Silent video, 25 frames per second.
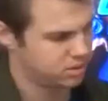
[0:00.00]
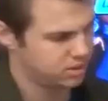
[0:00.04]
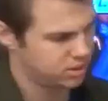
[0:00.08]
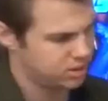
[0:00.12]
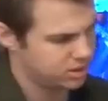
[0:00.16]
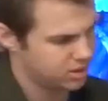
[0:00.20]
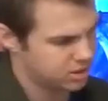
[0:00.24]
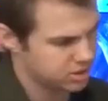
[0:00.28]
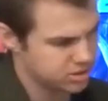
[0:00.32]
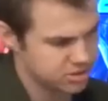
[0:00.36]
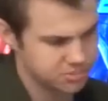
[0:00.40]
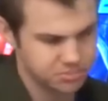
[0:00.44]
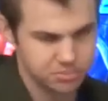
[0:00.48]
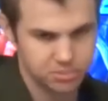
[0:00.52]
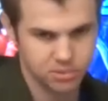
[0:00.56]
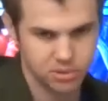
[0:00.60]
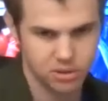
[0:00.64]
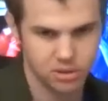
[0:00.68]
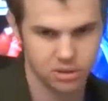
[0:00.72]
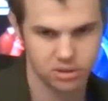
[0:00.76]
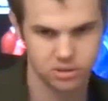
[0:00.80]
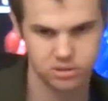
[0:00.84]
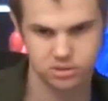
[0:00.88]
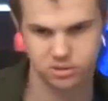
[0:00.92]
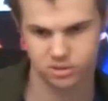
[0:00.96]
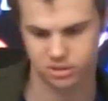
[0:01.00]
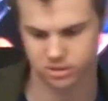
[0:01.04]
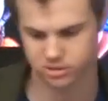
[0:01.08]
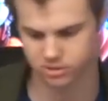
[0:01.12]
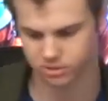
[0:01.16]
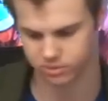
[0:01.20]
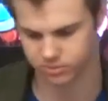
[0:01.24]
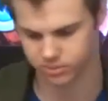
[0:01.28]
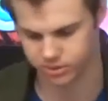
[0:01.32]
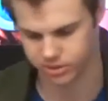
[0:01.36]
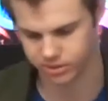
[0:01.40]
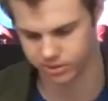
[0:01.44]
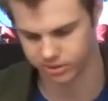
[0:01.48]
Yeah, there's a box, nice
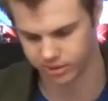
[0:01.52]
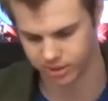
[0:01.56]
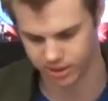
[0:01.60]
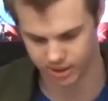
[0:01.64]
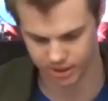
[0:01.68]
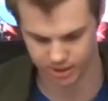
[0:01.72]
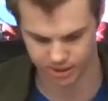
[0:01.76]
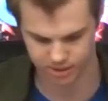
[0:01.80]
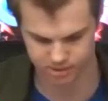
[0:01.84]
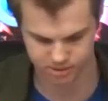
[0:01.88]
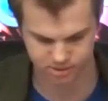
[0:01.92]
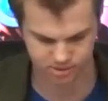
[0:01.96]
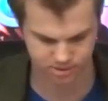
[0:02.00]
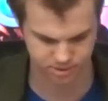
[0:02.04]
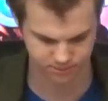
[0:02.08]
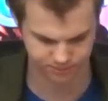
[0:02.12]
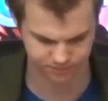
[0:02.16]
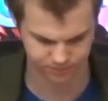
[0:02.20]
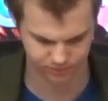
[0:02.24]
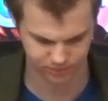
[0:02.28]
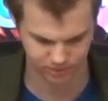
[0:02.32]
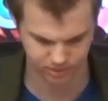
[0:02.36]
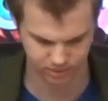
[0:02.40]
little window case.